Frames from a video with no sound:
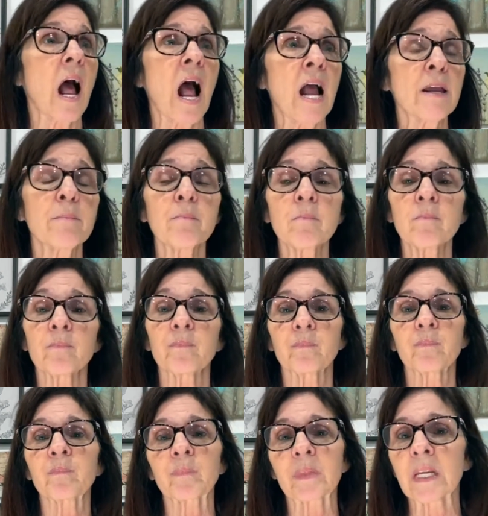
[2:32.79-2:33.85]
I'm
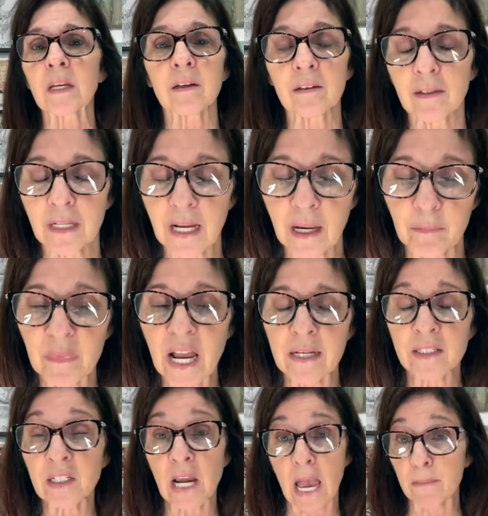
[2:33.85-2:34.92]
I'm
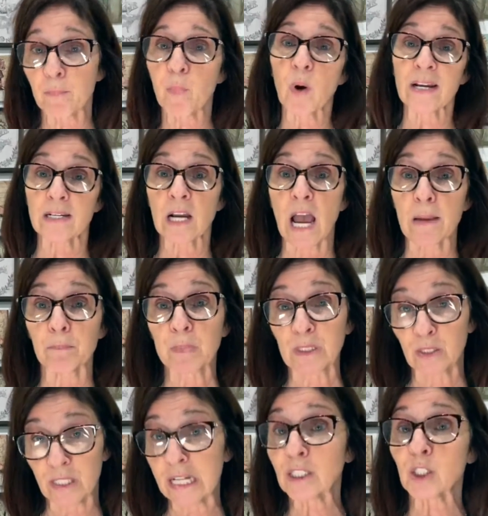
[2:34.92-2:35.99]
99.9%
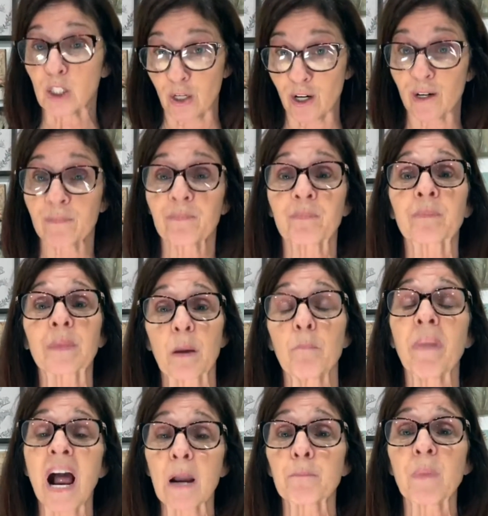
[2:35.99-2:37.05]
percent sure
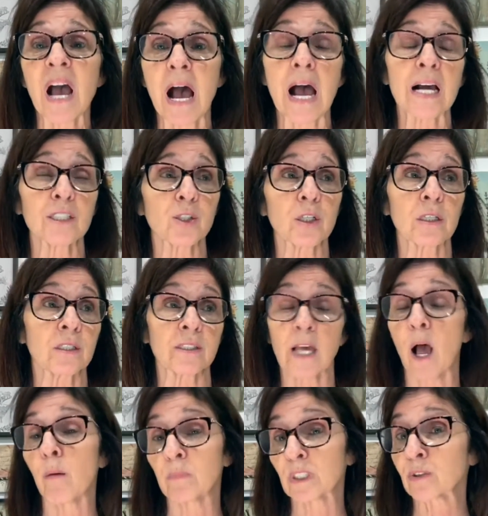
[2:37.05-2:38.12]
Mod Podge is
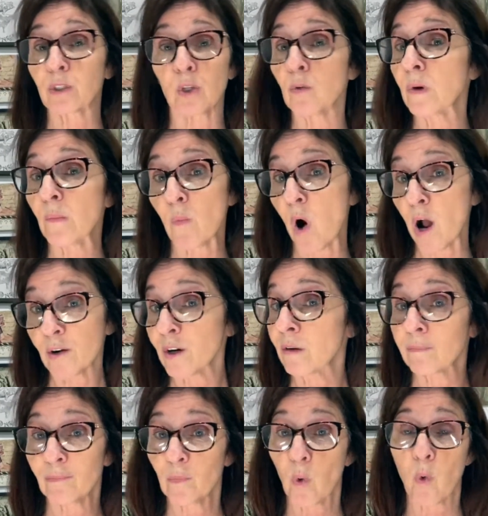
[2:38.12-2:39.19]
Elmer's glue and water
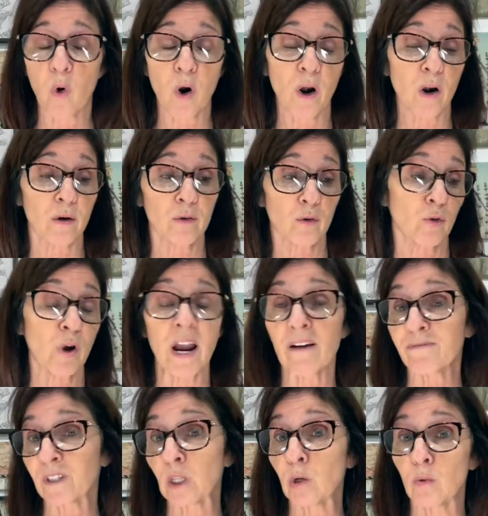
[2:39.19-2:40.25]
or
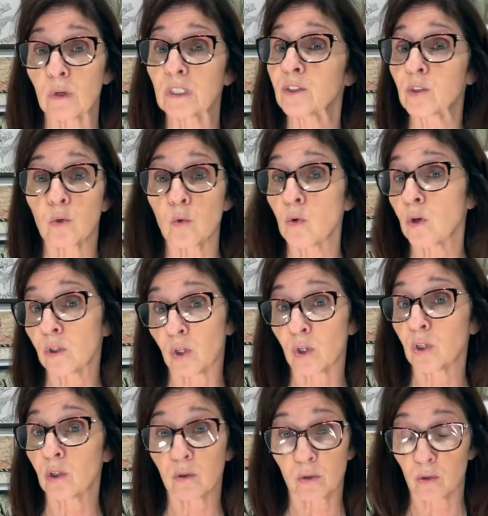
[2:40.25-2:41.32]
craft glue or school
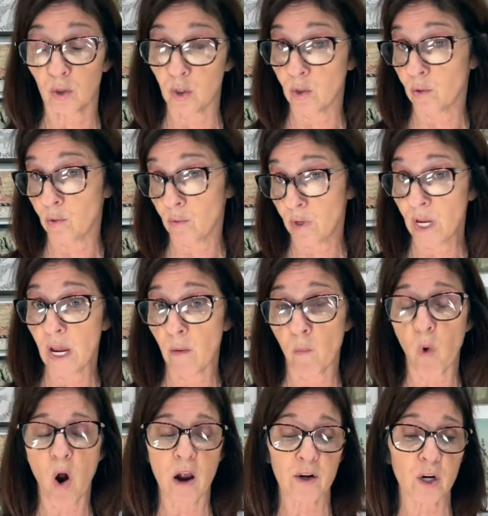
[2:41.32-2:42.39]
glue and
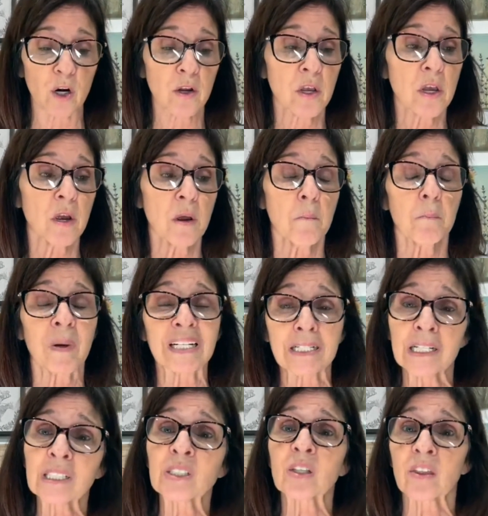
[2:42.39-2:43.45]
water. But
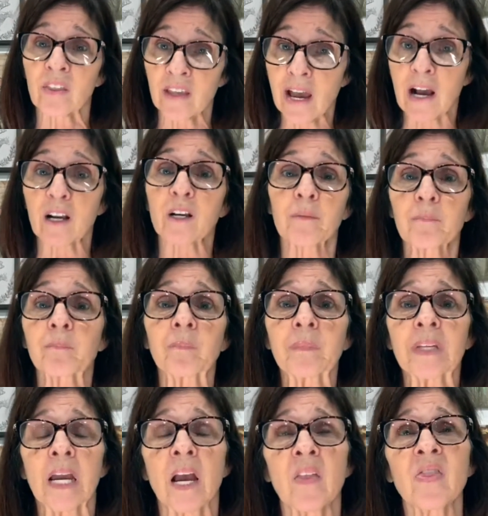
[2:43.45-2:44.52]
it's thick
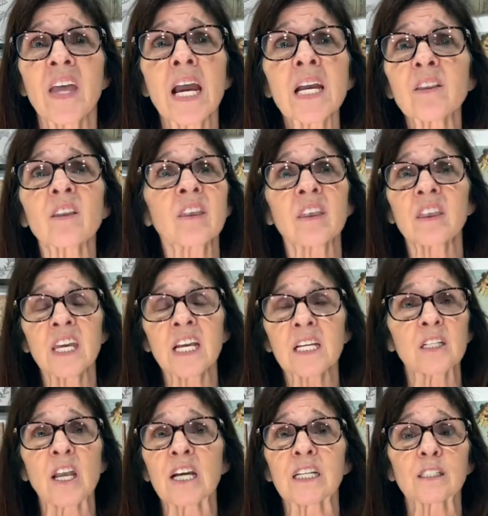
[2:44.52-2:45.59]
and that
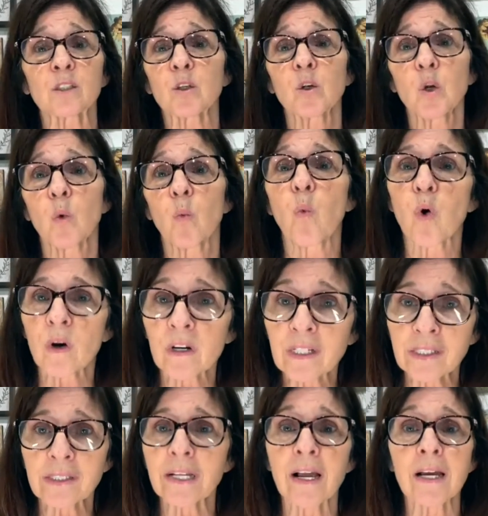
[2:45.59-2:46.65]
thickness
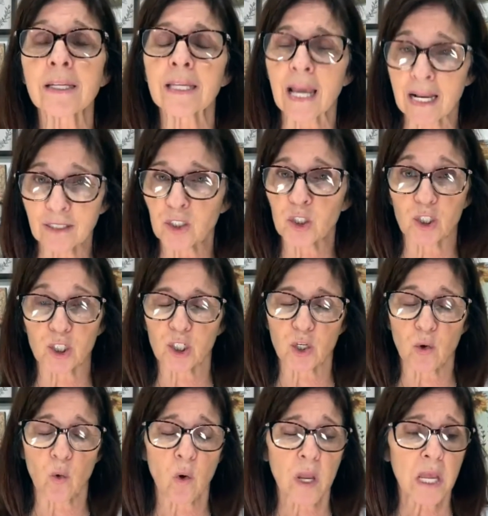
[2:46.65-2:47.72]
works against you